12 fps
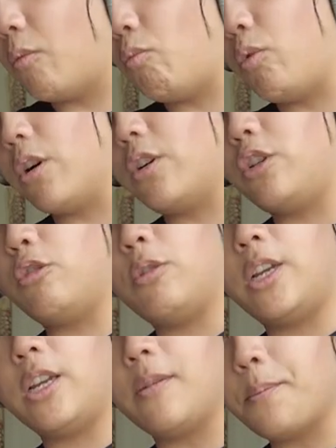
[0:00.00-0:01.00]
we're
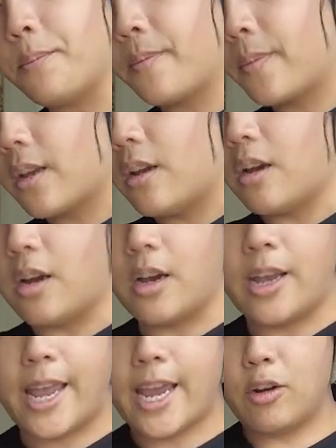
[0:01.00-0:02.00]
doing
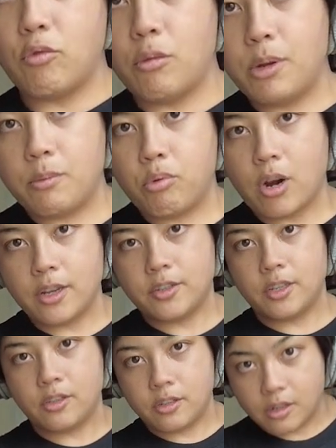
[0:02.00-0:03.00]
Uh, anaerobic
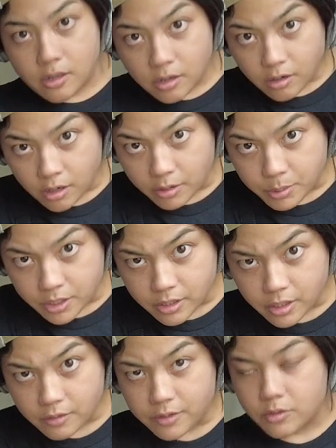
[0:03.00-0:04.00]
processed, oh, I've been
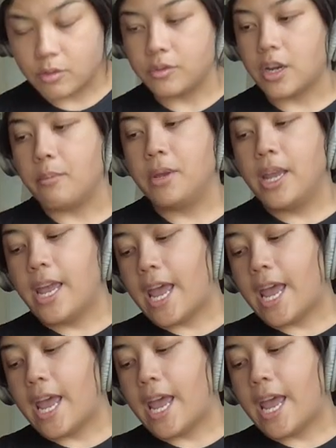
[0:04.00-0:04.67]
cut off this whole time,